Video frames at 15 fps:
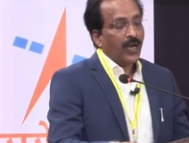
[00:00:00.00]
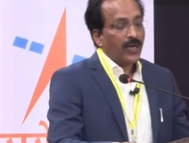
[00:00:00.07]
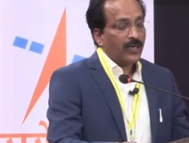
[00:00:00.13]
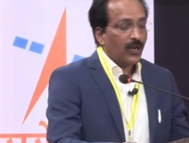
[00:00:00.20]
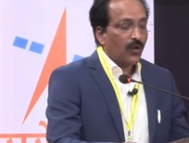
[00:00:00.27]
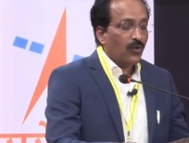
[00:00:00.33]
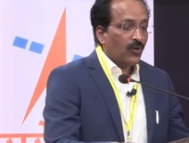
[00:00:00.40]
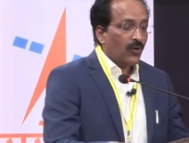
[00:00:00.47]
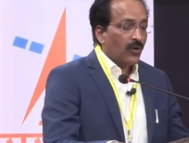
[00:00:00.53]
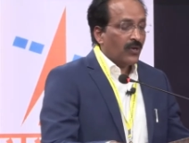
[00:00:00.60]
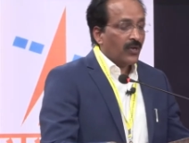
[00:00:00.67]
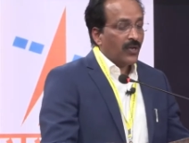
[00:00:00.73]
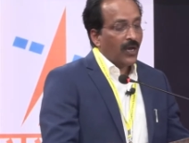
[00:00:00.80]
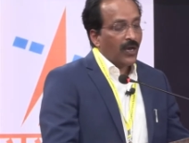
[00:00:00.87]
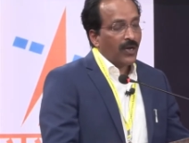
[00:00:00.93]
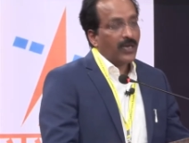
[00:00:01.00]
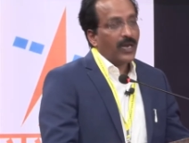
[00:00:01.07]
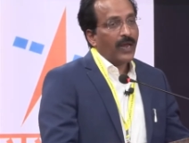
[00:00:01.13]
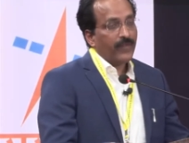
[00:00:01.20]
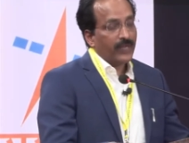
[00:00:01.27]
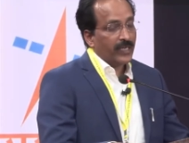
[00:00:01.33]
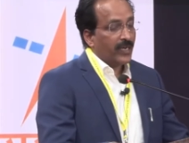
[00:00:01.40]
at a low
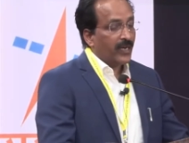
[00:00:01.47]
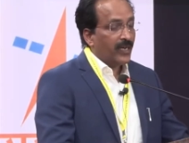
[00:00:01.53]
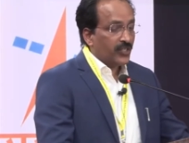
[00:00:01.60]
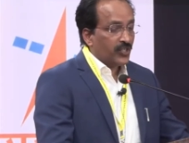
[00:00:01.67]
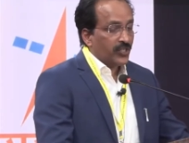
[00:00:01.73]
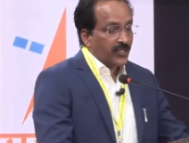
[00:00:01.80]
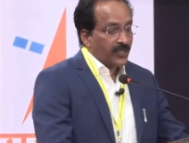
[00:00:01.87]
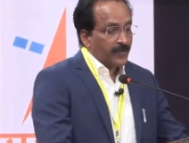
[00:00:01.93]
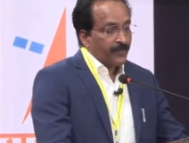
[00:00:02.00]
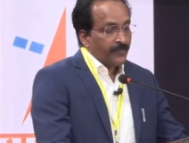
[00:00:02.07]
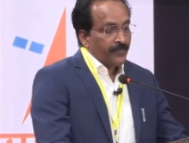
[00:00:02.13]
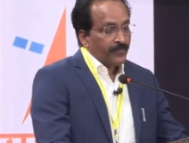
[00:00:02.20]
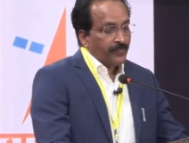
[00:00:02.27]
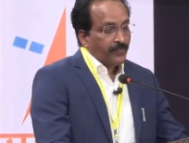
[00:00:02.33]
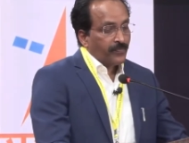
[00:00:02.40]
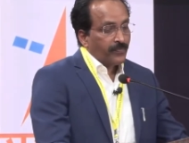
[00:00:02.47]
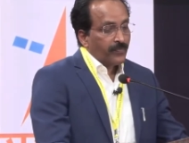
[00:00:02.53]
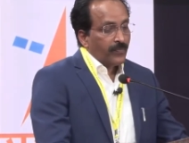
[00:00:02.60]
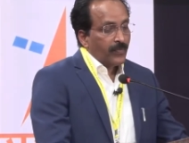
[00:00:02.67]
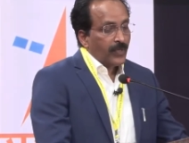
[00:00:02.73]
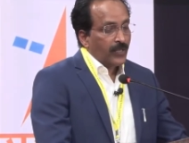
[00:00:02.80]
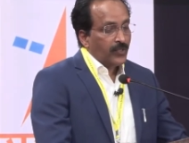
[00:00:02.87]
gravity conditions.
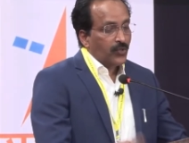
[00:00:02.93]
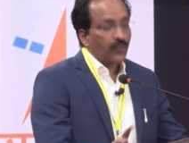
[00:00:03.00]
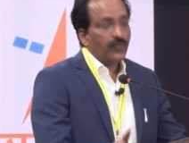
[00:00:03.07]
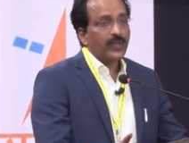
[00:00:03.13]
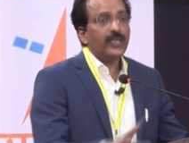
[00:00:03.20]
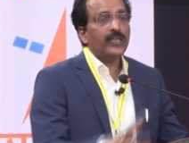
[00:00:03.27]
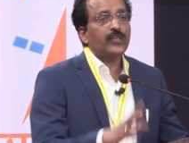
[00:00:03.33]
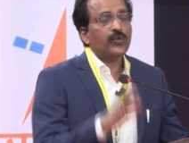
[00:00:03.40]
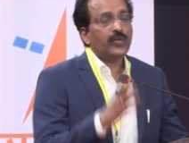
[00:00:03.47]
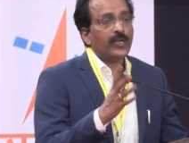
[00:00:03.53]
So we need